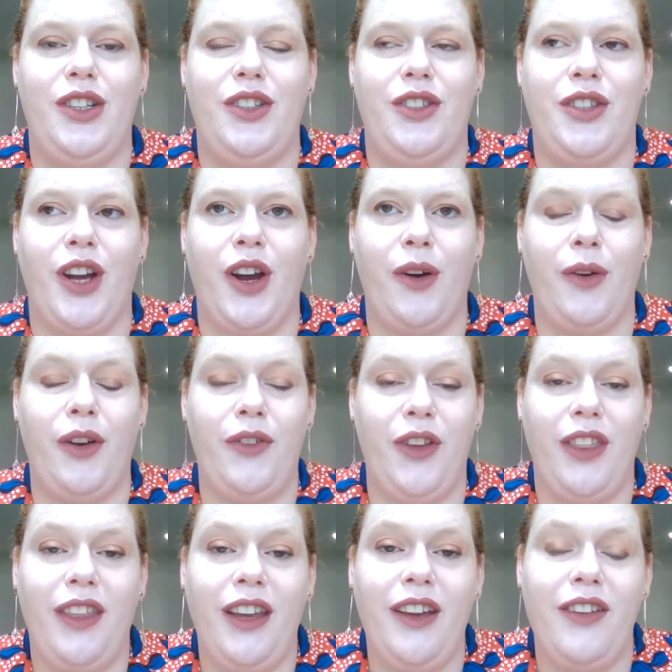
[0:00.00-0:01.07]
so if
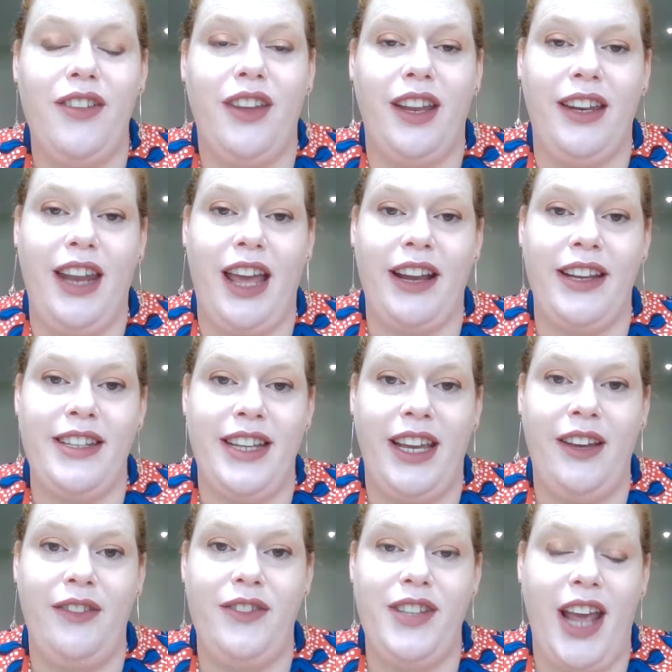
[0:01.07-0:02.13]
you think of something
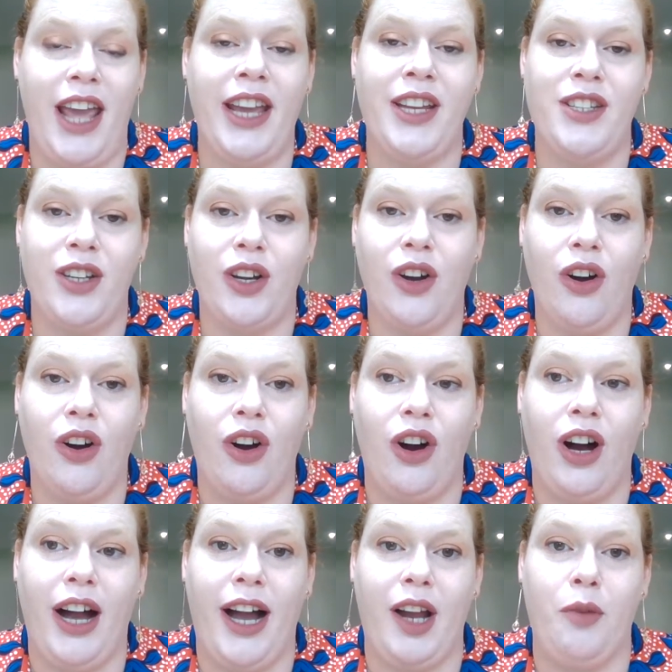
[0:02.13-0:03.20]
negative, take it to
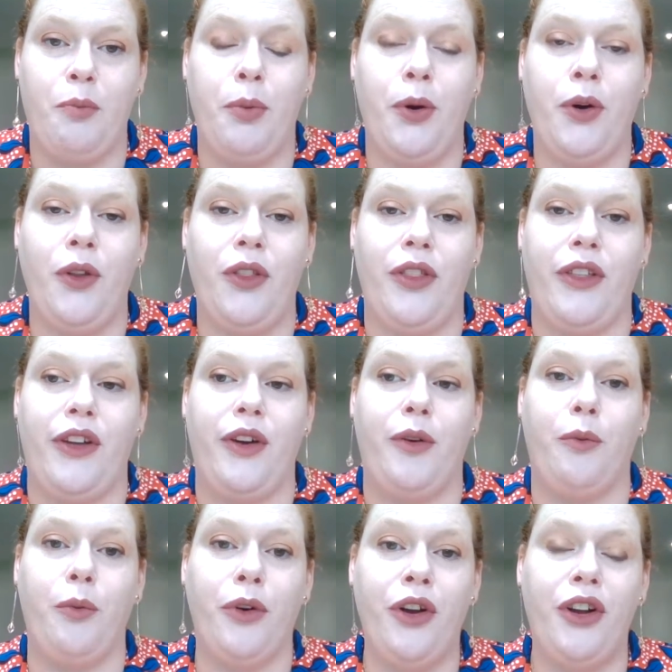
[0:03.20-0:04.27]
court and put
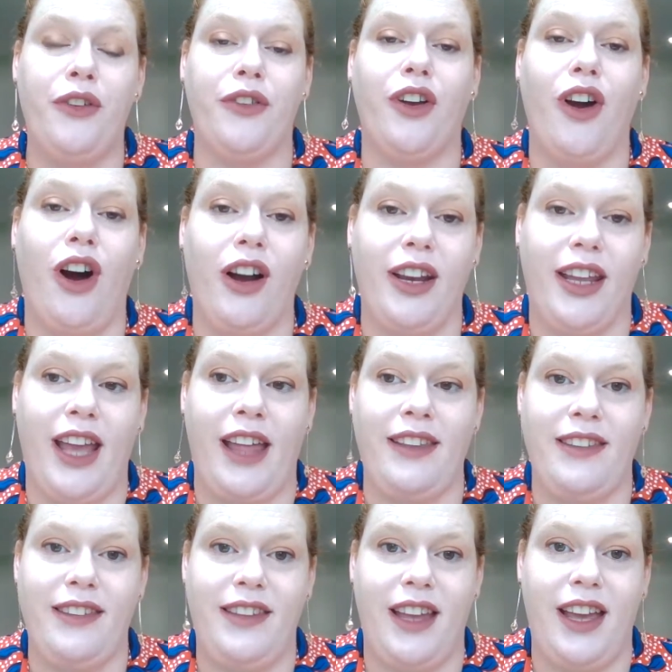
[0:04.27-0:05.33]
the word of God
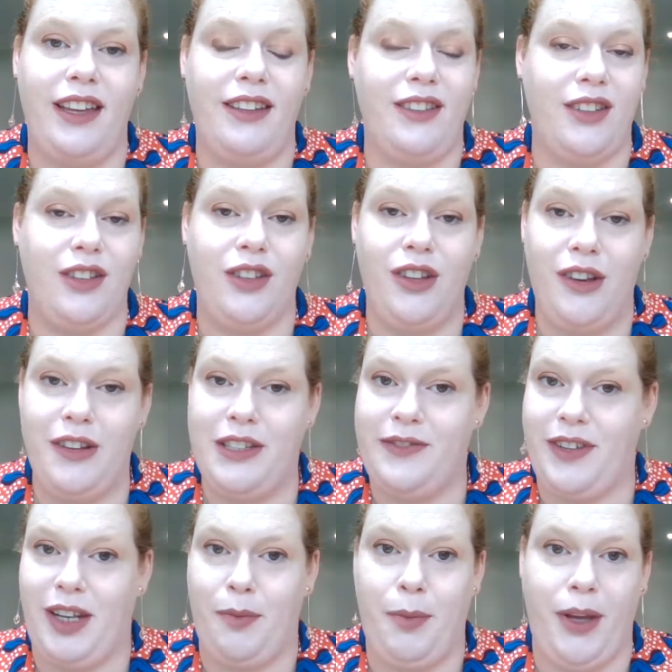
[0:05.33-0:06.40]
against it. So use
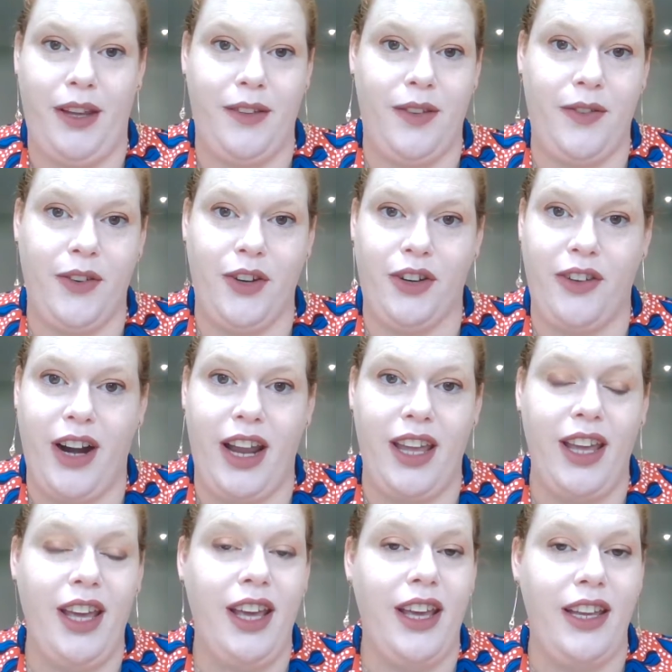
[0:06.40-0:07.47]
Philippians 4 8.
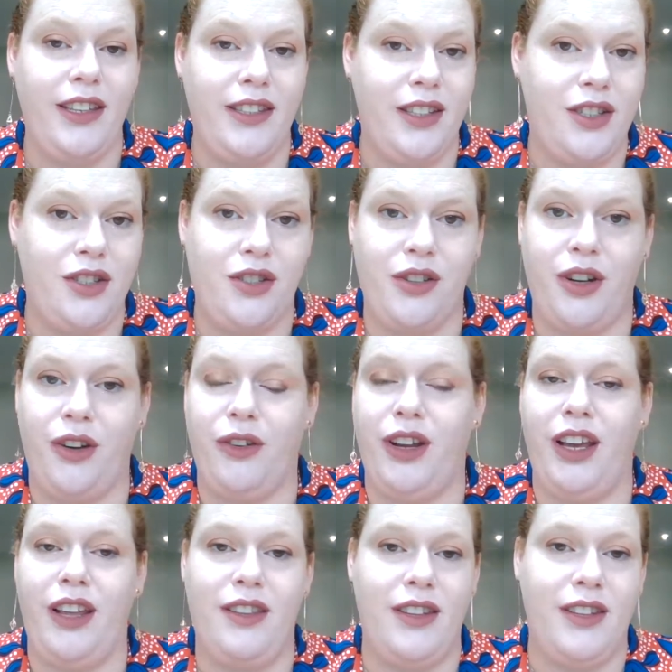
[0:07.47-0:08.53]
Is this true?
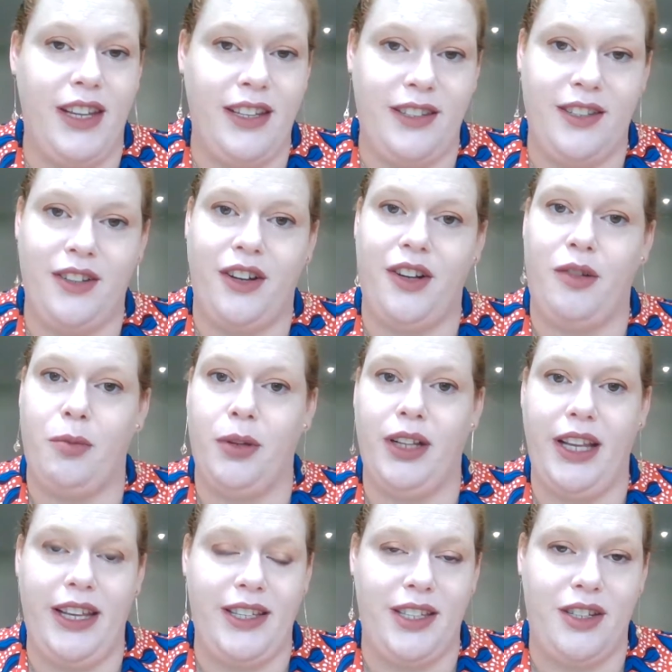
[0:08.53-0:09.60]
Is this
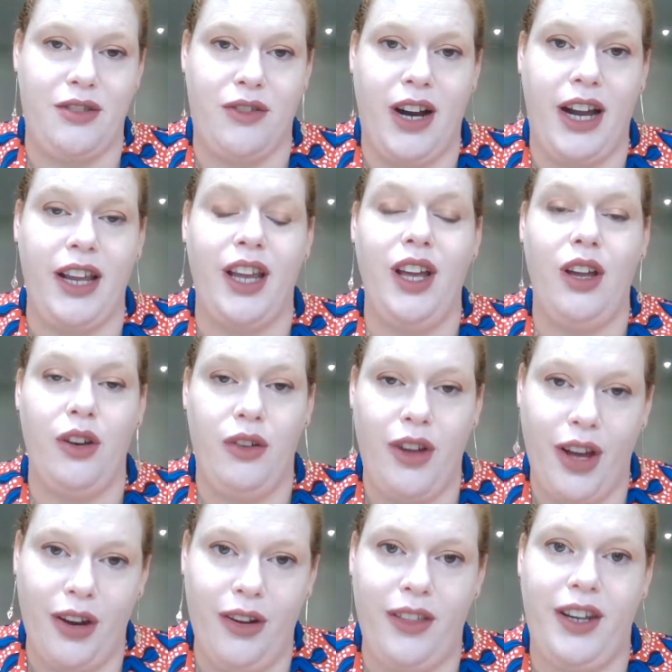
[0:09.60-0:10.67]
honorable? Is this right?
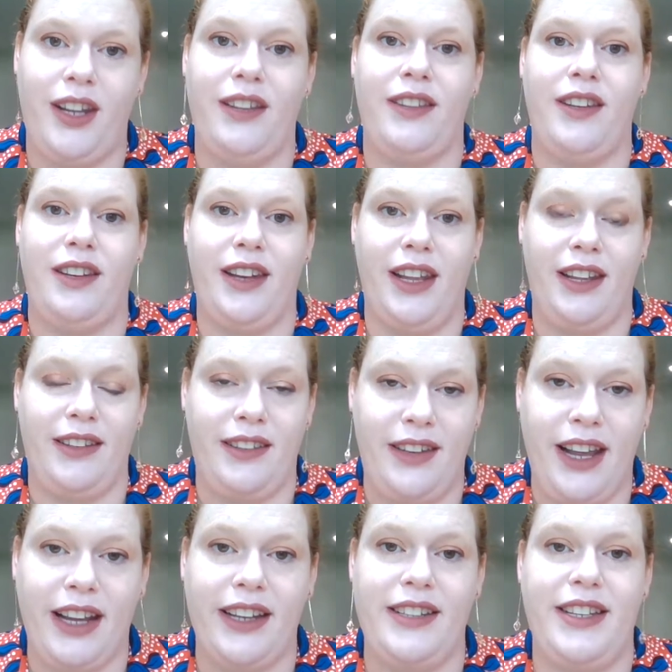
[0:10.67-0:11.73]
No, then it's it's
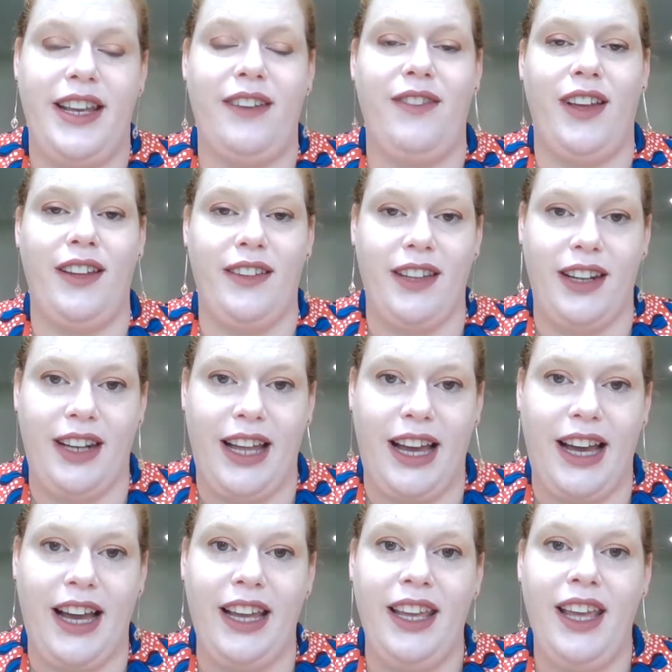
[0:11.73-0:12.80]
negative, it's a
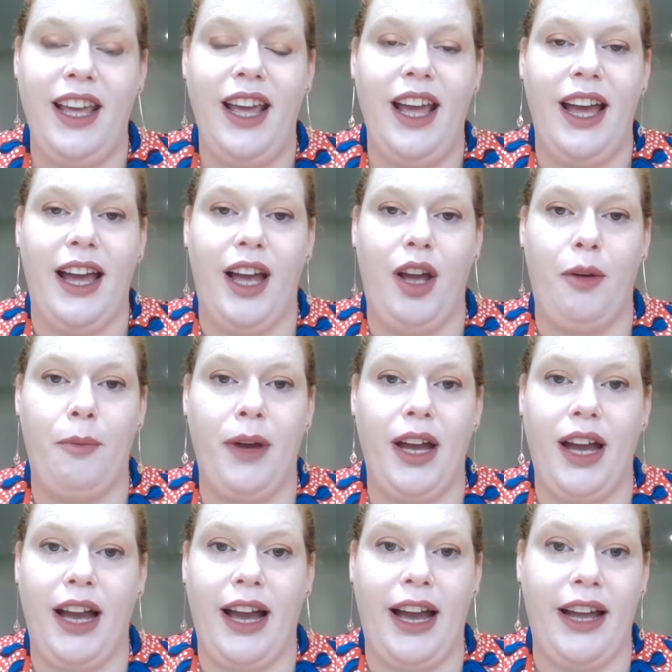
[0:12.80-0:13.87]
lie, um,
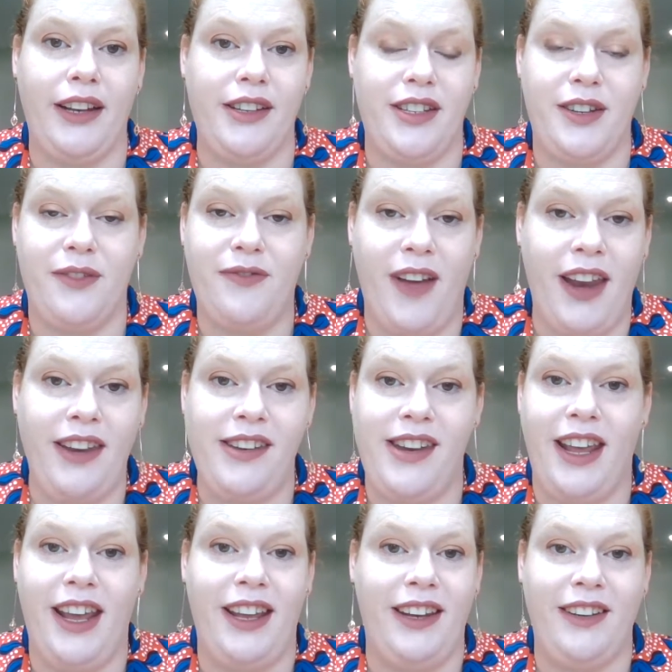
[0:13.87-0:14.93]
and defend
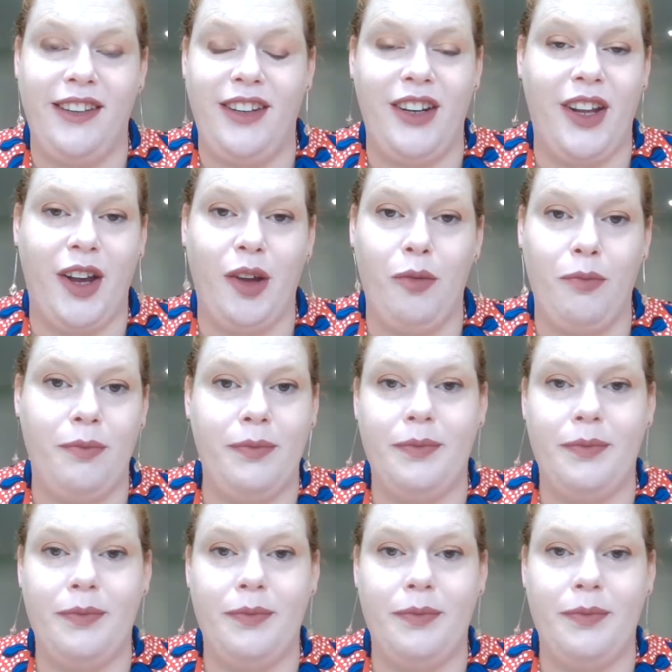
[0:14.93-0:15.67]
it and you know